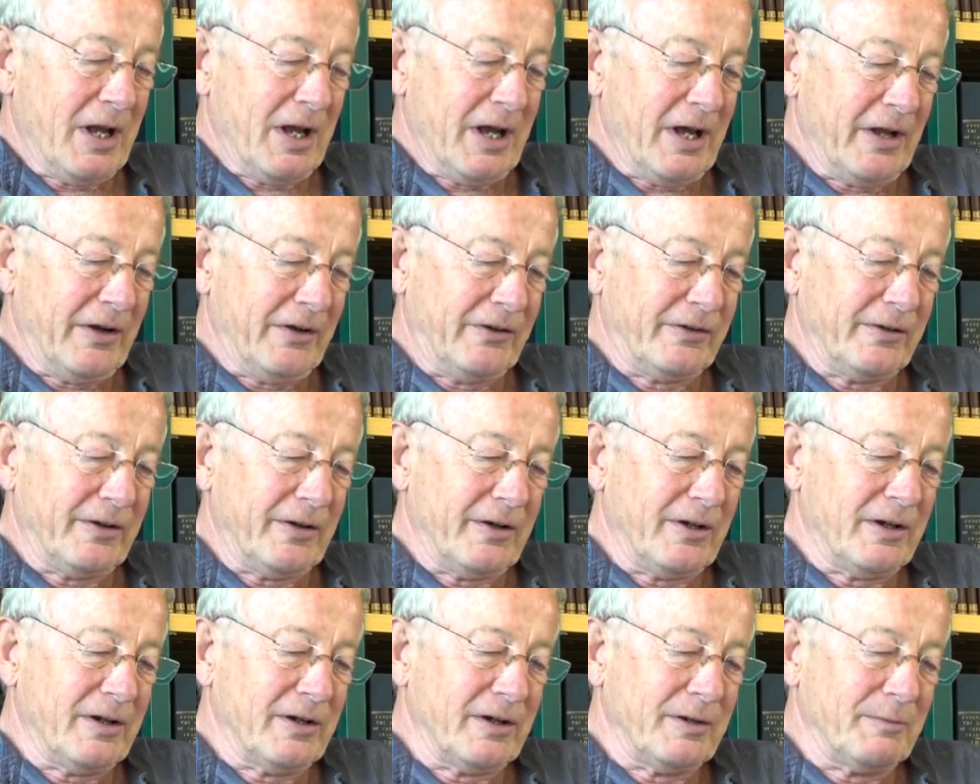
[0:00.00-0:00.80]
And
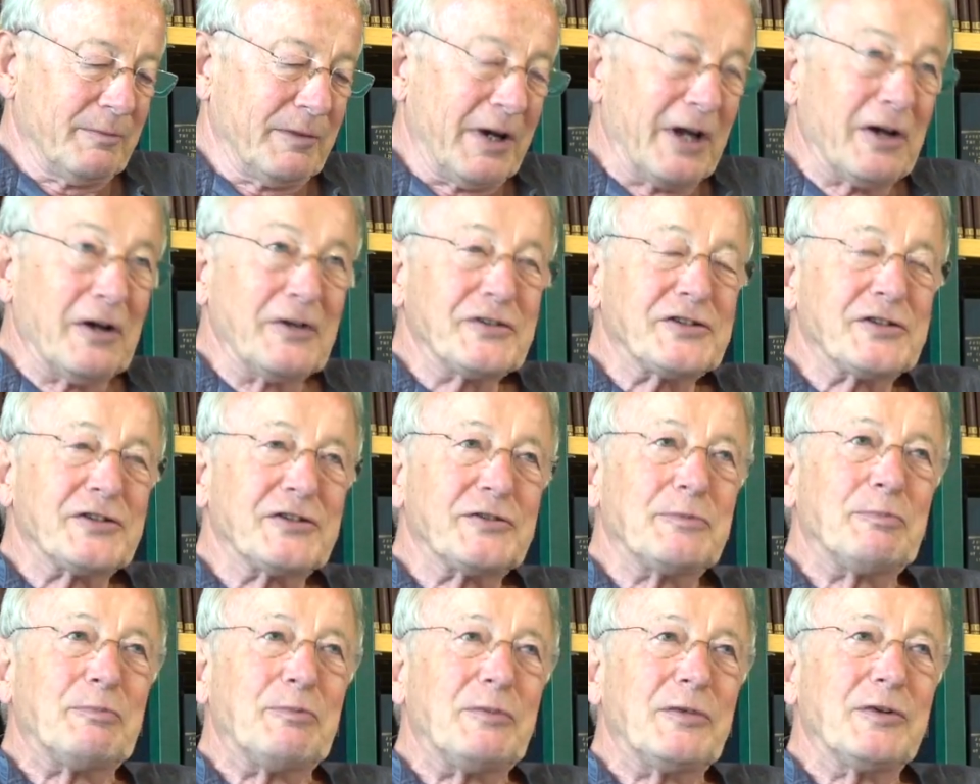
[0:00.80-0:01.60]
my answer
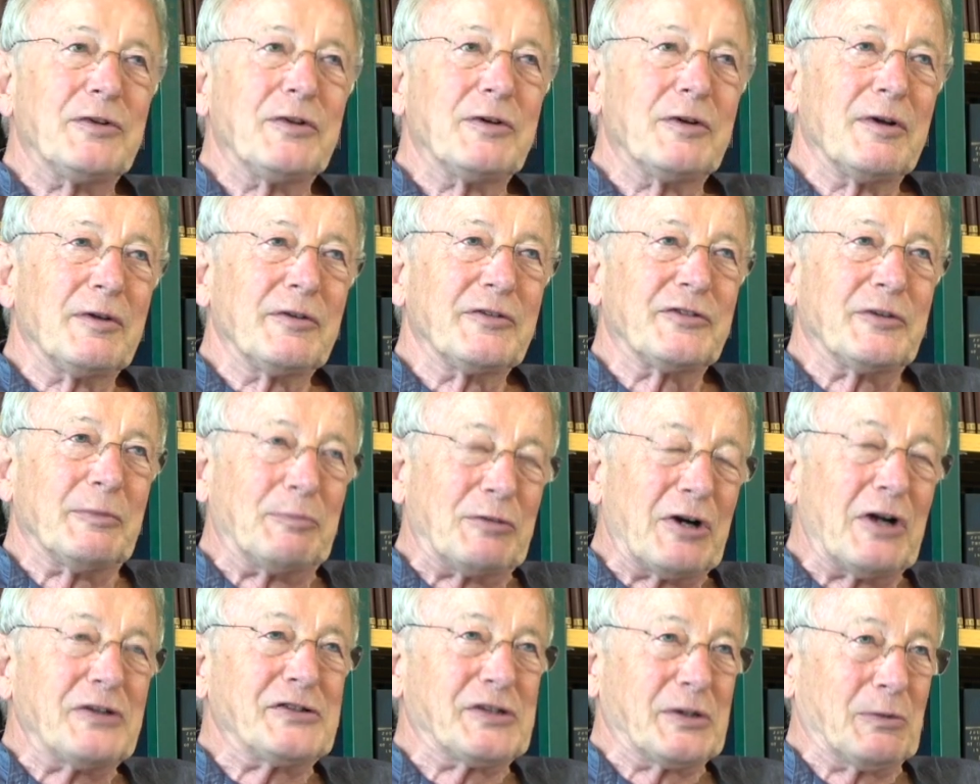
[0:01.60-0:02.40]
is a
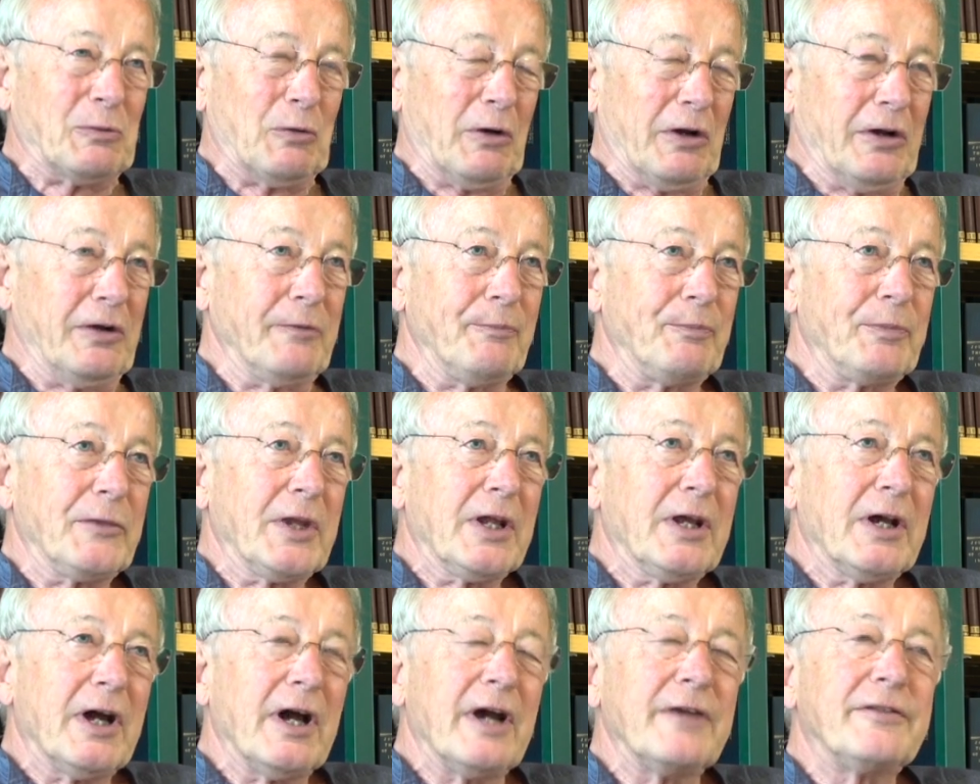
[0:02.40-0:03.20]
surprising one.
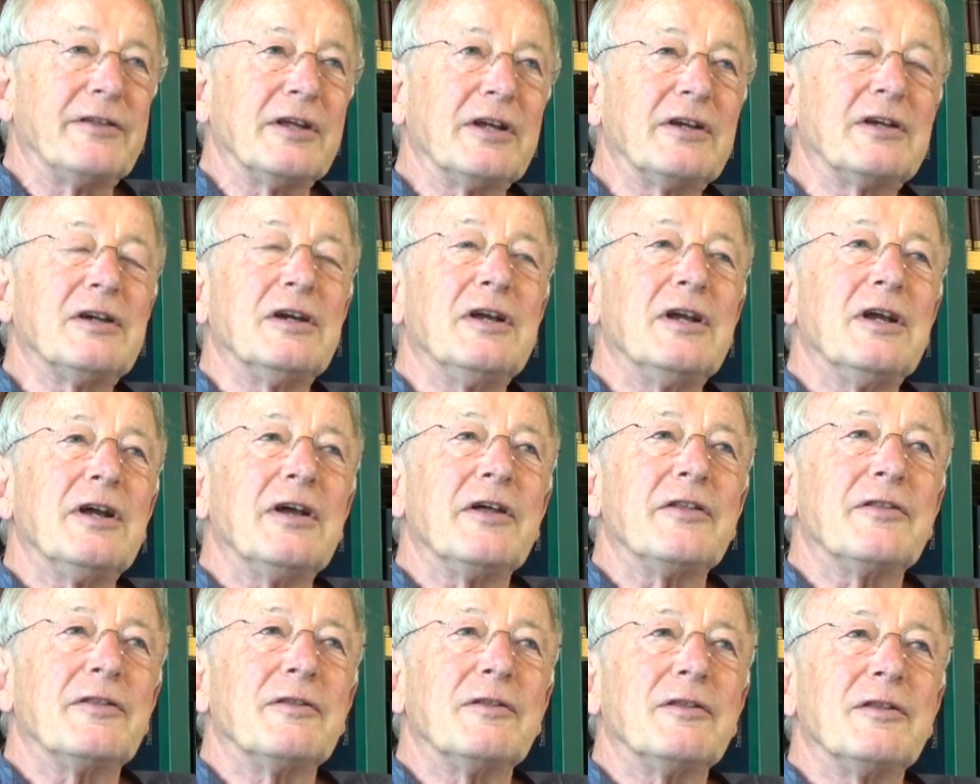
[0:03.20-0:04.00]
I think
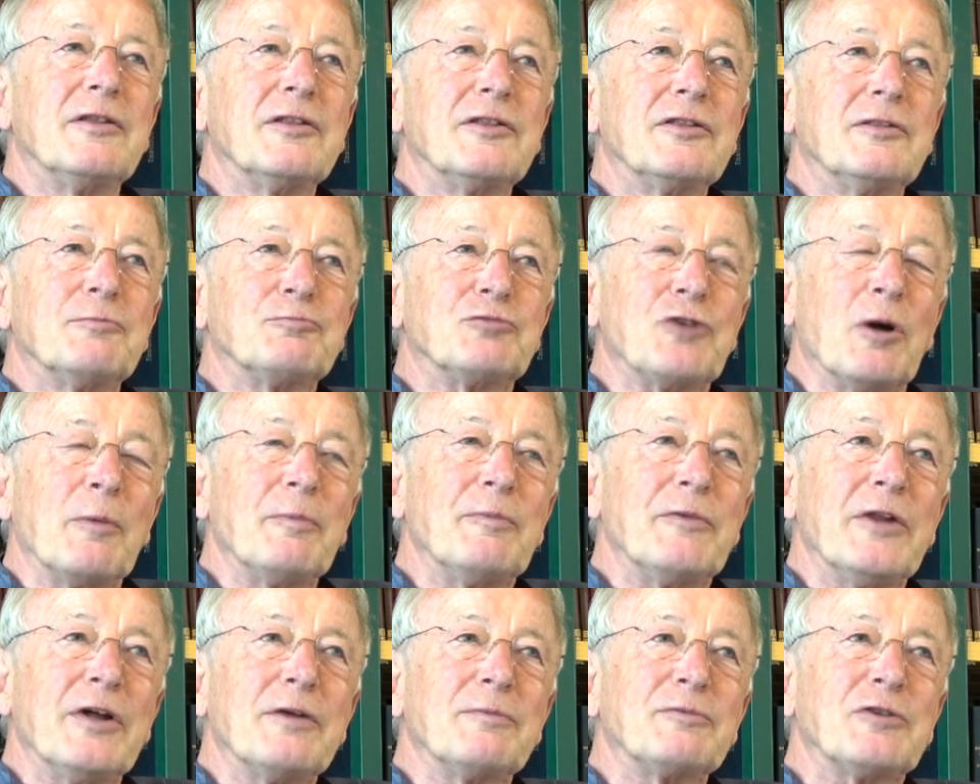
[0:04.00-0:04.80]

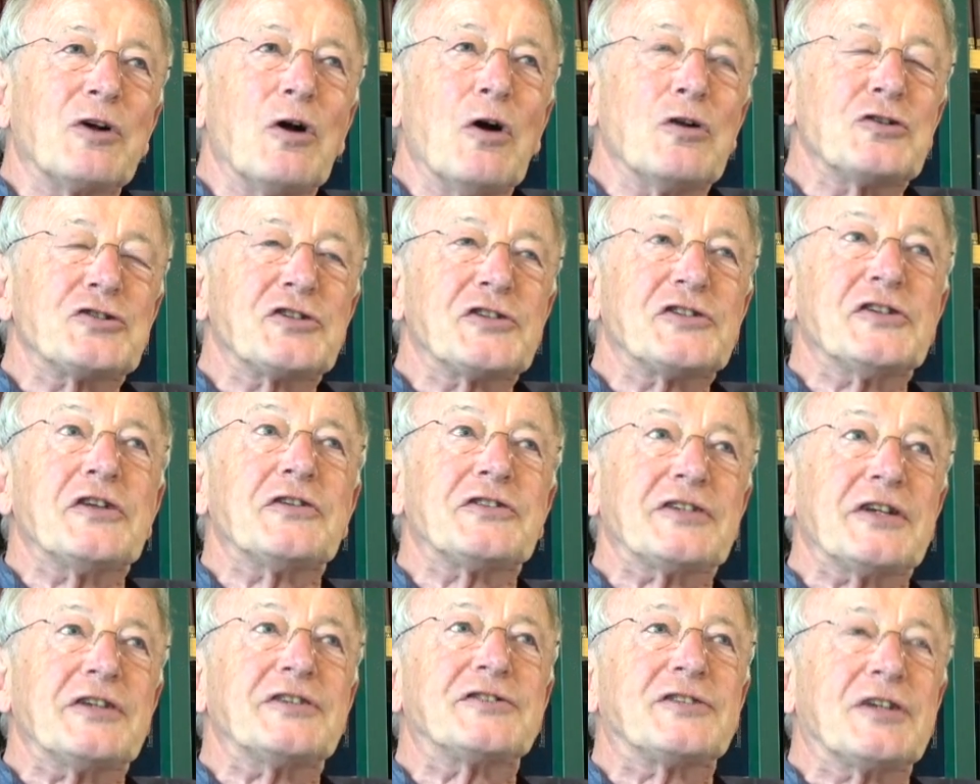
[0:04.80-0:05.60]

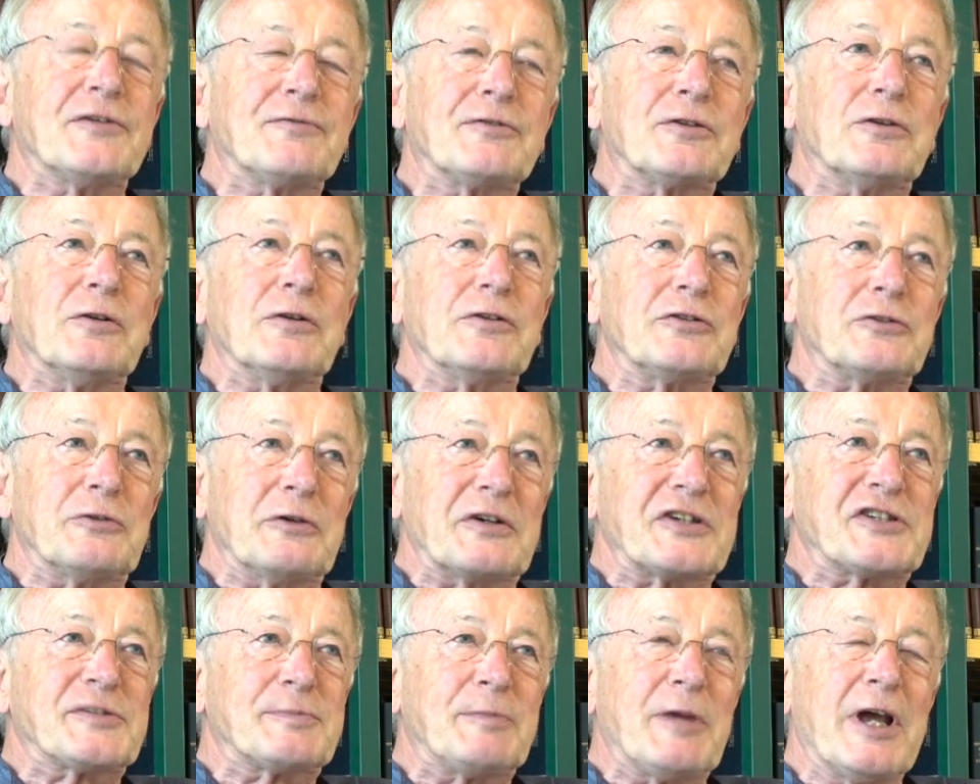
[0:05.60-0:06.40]
consciousness is difficult to
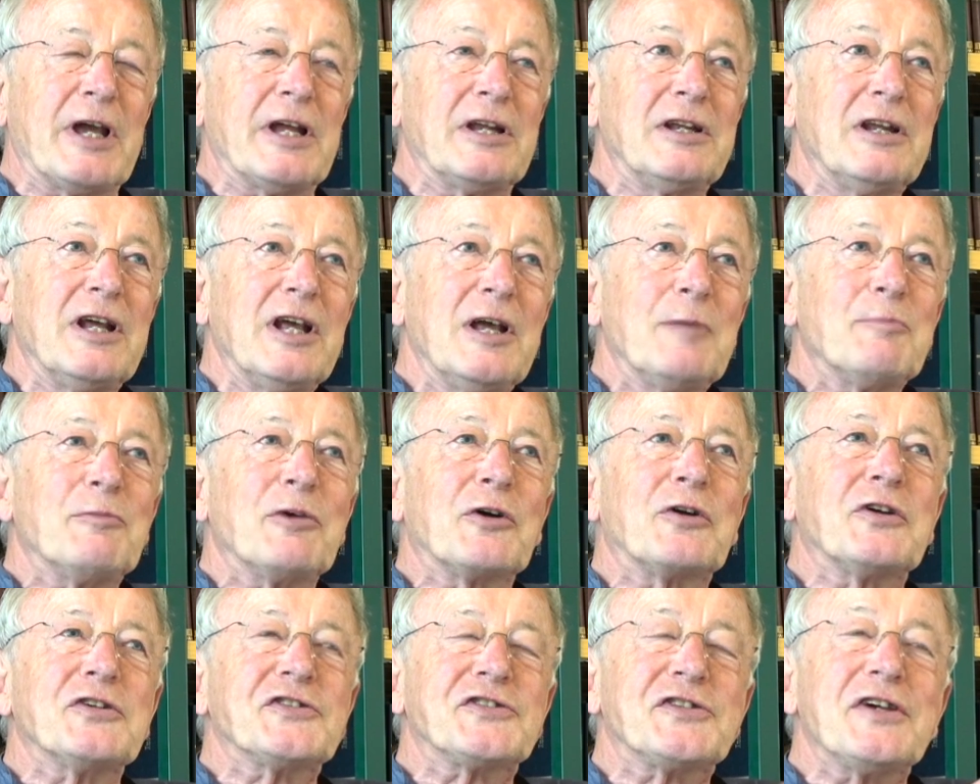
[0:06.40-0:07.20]
explain
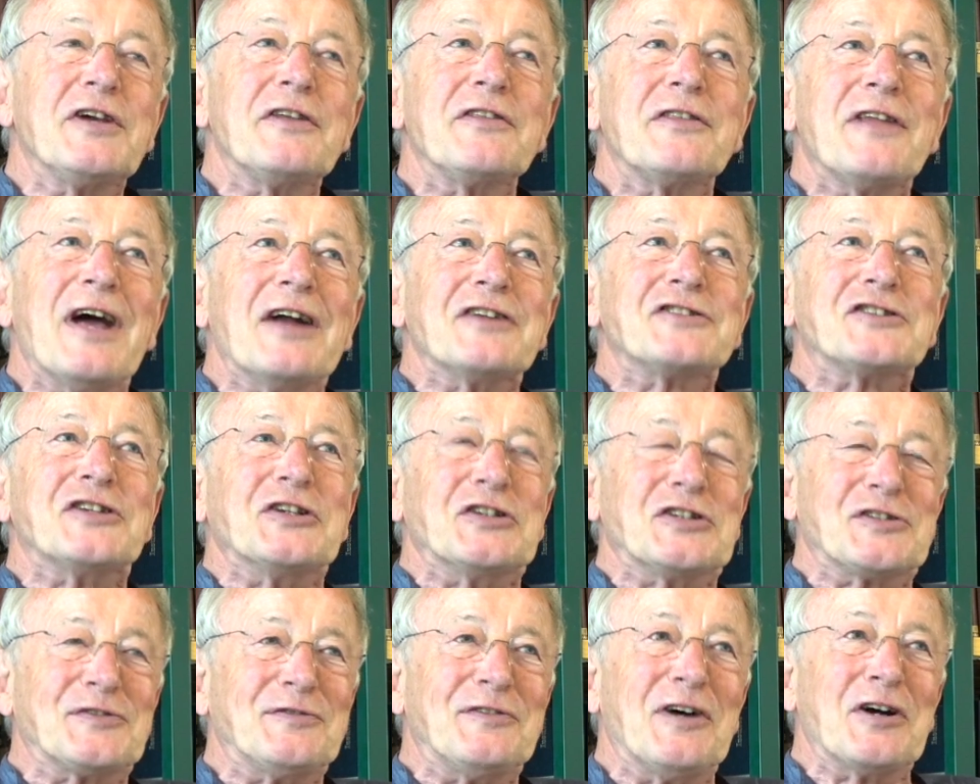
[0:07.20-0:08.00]
because that's
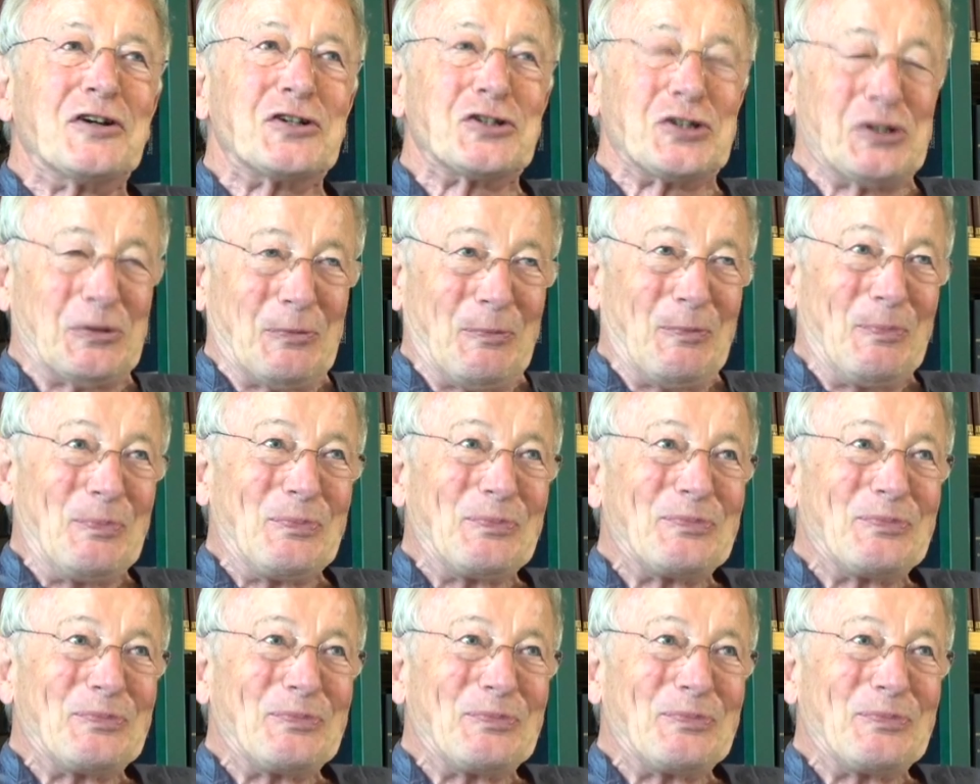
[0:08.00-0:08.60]
its function.